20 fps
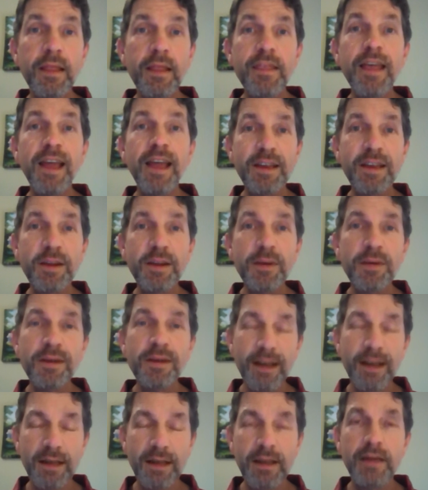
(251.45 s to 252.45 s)
Thank you,
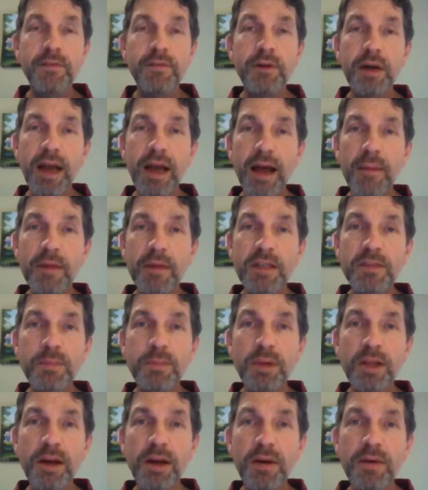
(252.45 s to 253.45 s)
and leave your comments
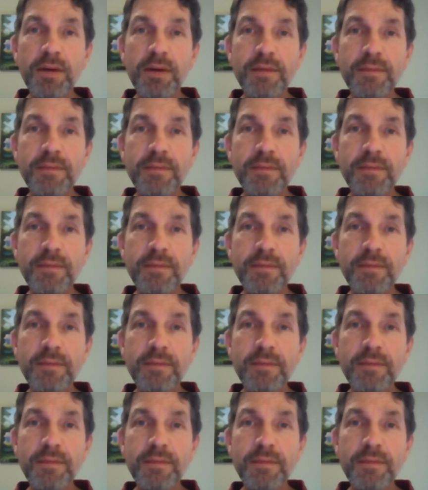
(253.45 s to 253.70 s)
below.